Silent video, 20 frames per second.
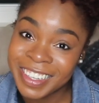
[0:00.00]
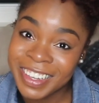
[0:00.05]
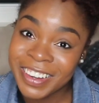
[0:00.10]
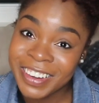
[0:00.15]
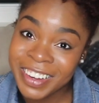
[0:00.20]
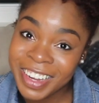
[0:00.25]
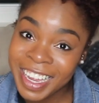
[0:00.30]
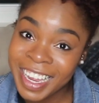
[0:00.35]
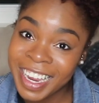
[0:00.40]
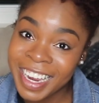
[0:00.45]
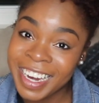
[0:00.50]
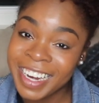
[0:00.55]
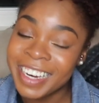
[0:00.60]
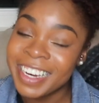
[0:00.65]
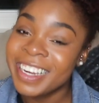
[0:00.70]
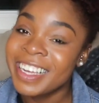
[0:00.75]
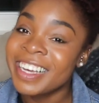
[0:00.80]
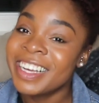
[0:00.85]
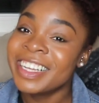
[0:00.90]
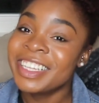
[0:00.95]

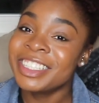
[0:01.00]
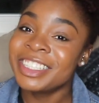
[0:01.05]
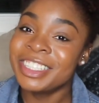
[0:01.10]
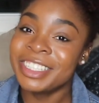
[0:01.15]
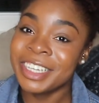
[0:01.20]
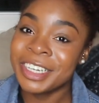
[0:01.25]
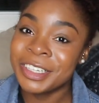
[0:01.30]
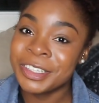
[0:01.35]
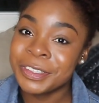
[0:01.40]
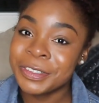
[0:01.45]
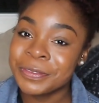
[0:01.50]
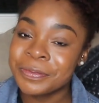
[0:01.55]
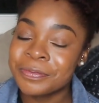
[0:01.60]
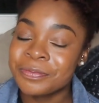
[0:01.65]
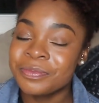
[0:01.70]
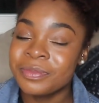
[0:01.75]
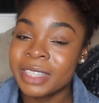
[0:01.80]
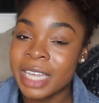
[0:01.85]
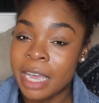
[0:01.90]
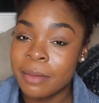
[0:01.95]
okay? So
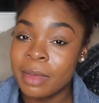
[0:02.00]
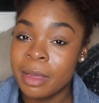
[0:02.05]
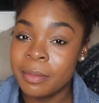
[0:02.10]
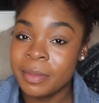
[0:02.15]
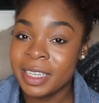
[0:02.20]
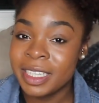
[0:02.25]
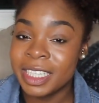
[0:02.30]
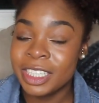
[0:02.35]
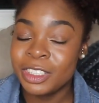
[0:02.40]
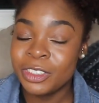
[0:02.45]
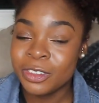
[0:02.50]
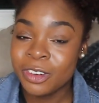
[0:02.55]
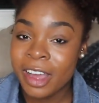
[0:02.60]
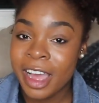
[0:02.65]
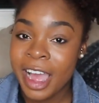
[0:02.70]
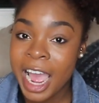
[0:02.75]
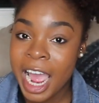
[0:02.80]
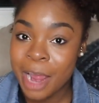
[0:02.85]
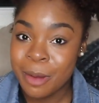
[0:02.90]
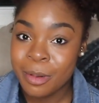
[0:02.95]
that might mean that you are
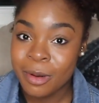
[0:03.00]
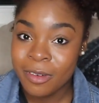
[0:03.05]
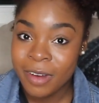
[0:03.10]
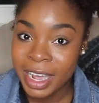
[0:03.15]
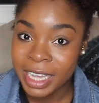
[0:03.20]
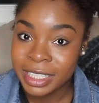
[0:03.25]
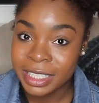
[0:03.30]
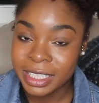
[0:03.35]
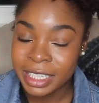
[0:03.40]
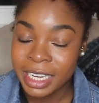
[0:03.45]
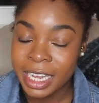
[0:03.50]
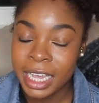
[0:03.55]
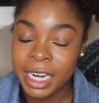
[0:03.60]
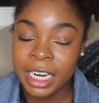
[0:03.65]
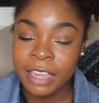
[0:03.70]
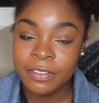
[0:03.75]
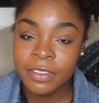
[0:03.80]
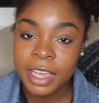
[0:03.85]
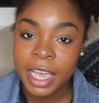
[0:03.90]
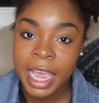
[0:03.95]
high porosity. And
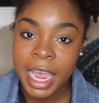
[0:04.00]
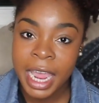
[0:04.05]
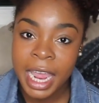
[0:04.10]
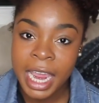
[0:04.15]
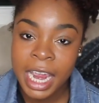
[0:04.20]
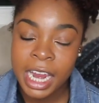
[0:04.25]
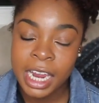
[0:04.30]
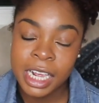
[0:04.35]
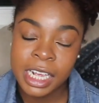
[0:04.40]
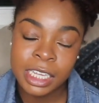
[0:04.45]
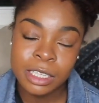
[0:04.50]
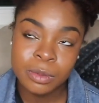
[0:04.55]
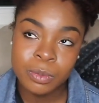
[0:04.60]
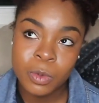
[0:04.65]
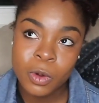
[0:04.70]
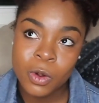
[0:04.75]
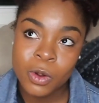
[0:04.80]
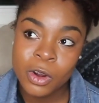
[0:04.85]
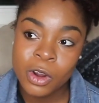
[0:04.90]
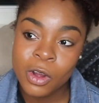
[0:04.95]
if your hair is
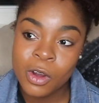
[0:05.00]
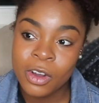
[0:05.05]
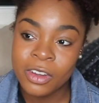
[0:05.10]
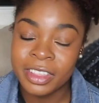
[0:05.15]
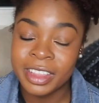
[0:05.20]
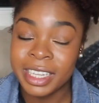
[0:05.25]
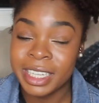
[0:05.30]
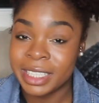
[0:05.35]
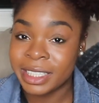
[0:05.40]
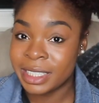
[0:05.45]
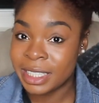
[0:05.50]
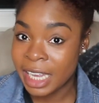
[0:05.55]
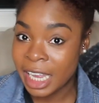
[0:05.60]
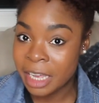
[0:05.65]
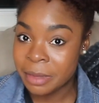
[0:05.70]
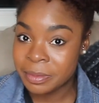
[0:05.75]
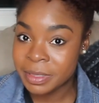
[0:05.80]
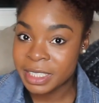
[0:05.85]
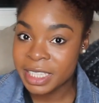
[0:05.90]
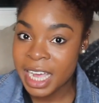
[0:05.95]
more on the
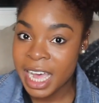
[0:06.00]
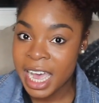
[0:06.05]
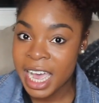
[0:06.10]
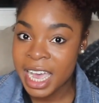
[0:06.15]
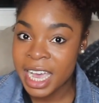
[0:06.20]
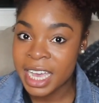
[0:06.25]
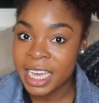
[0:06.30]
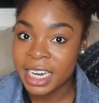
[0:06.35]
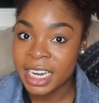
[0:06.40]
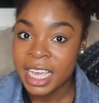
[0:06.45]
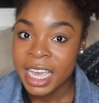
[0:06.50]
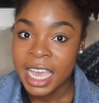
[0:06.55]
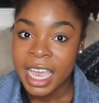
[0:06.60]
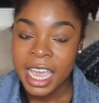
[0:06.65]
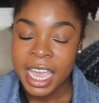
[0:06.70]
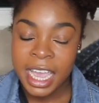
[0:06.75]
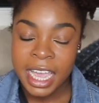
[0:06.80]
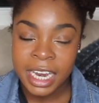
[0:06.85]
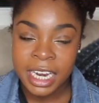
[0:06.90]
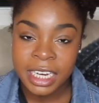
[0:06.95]
damp side,
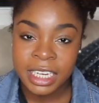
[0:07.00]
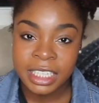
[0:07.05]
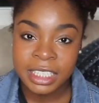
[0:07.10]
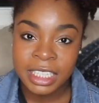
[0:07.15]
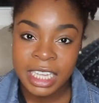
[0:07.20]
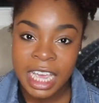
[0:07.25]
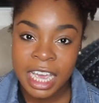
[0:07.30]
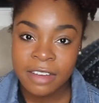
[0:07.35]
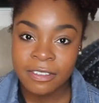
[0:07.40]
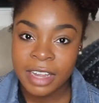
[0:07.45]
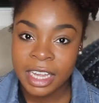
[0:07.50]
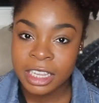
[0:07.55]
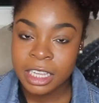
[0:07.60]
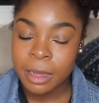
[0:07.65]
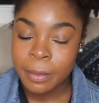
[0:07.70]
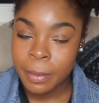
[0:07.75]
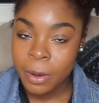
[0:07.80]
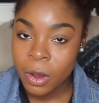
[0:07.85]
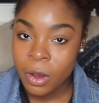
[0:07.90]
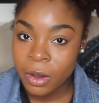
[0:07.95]
and it doesn't have like
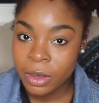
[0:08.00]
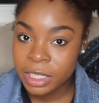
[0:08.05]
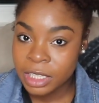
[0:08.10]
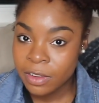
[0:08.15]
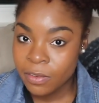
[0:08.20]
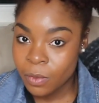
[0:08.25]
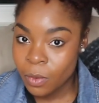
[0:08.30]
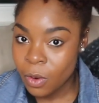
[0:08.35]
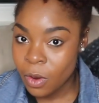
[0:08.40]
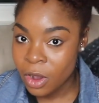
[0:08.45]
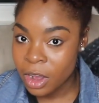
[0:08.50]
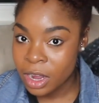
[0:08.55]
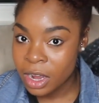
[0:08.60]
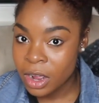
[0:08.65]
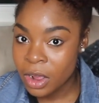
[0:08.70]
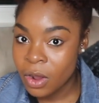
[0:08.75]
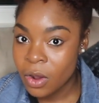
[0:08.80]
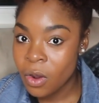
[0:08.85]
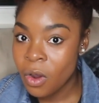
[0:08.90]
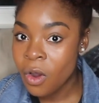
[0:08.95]
the balls of
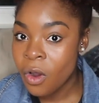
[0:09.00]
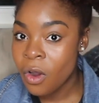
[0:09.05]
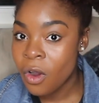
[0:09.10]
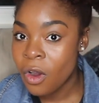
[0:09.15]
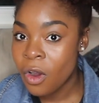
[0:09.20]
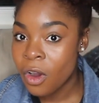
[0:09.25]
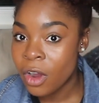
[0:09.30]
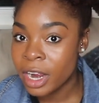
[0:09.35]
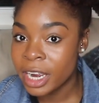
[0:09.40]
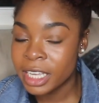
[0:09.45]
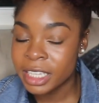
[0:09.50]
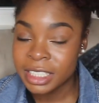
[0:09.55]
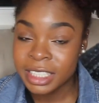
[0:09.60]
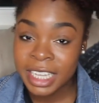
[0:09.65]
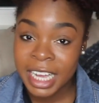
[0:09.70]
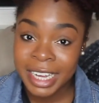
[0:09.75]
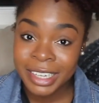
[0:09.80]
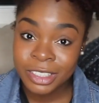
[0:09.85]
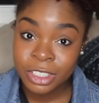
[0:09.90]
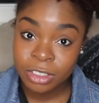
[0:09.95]
water or it's
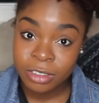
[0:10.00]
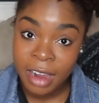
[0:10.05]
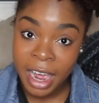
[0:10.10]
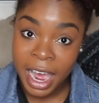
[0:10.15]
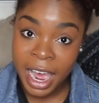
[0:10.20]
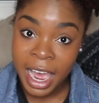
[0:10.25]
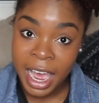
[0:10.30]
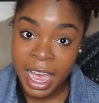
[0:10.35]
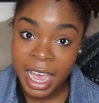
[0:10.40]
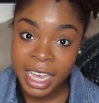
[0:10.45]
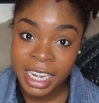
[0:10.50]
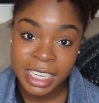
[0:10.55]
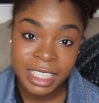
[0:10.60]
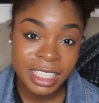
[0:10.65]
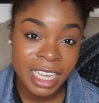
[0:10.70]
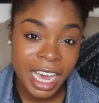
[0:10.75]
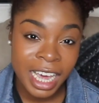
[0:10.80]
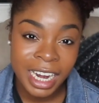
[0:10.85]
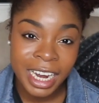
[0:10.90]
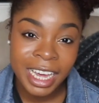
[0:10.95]
not dry and
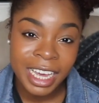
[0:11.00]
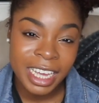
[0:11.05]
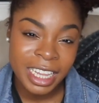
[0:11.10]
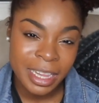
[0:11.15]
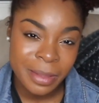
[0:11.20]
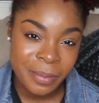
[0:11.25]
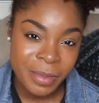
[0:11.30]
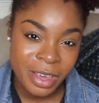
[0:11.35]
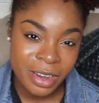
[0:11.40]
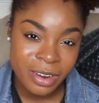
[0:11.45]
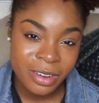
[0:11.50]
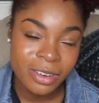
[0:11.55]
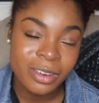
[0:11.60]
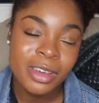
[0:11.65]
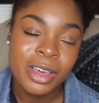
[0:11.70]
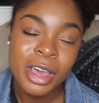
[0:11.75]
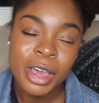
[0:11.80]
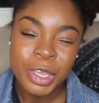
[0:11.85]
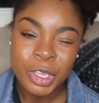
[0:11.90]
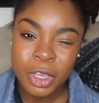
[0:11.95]
it's kind of like in the
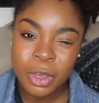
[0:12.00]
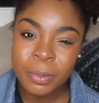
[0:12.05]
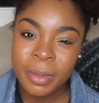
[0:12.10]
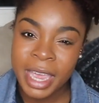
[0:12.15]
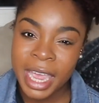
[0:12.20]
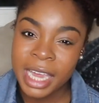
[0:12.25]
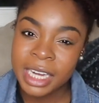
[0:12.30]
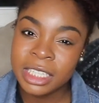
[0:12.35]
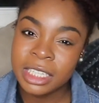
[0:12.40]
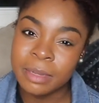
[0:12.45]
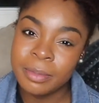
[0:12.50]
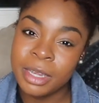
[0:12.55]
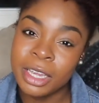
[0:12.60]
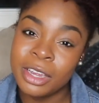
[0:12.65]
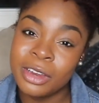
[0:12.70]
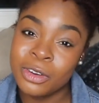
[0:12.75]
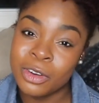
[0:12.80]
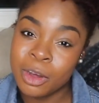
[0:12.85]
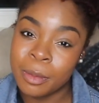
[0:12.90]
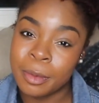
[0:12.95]
middle, you may actually
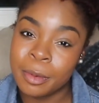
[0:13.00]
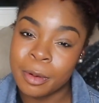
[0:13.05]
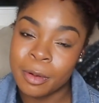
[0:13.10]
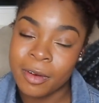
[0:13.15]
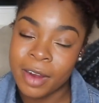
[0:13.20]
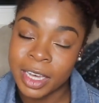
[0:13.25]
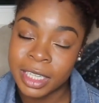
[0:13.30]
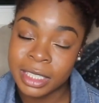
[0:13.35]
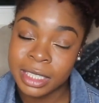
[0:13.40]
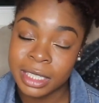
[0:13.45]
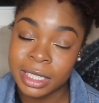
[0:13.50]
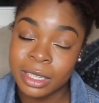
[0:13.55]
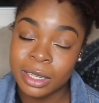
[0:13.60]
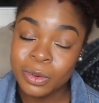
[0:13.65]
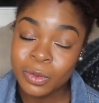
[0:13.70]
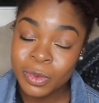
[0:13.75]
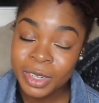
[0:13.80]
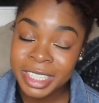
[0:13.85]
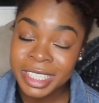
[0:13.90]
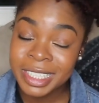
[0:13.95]
be normal porosity,
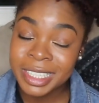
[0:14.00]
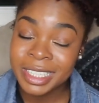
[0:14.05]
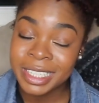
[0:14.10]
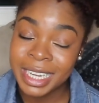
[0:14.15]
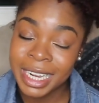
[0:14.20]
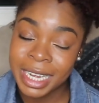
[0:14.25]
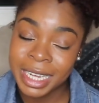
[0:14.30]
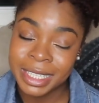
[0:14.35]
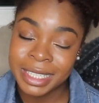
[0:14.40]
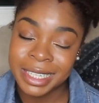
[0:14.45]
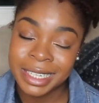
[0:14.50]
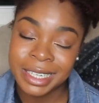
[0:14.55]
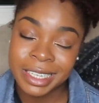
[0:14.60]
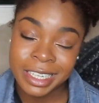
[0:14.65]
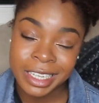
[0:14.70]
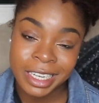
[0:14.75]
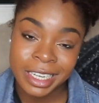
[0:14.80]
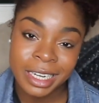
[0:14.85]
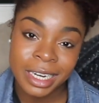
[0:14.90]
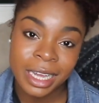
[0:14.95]
which is, like I said
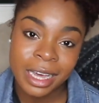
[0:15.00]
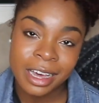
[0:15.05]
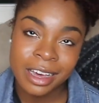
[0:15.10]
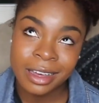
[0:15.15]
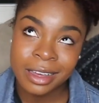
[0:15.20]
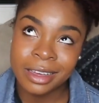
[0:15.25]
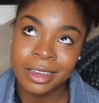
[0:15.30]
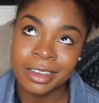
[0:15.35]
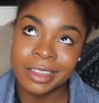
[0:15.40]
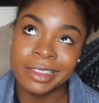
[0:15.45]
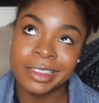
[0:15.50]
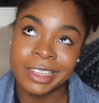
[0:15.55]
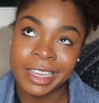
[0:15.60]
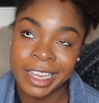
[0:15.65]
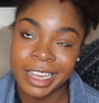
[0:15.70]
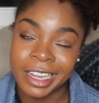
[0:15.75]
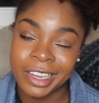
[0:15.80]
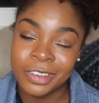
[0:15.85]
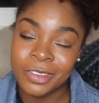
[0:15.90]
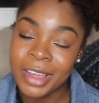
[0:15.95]
again, a good
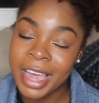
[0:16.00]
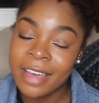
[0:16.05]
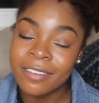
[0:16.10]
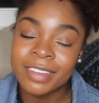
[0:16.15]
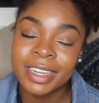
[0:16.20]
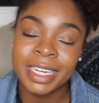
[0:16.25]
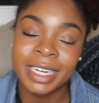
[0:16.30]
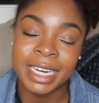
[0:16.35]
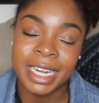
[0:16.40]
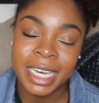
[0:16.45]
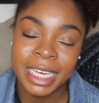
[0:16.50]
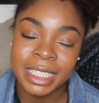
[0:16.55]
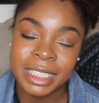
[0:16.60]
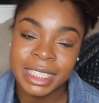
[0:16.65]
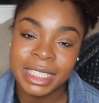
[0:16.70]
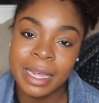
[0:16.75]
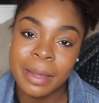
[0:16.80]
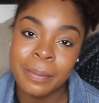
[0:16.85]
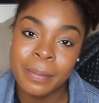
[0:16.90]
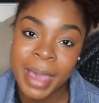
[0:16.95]
thing. You have less
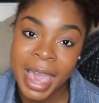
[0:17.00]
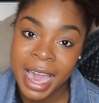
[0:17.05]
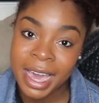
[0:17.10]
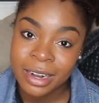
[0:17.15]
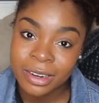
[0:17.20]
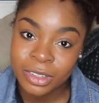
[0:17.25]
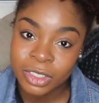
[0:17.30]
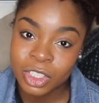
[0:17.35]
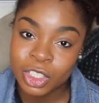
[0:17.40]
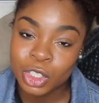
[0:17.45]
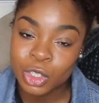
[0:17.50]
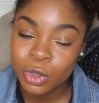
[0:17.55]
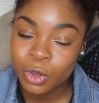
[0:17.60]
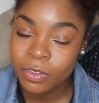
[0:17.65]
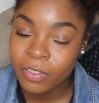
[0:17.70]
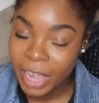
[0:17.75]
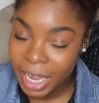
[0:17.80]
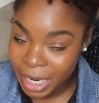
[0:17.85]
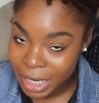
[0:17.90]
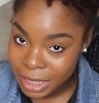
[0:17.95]
battles to
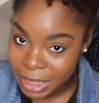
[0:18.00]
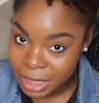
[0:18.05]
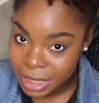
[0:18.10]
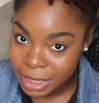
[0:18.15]
fight.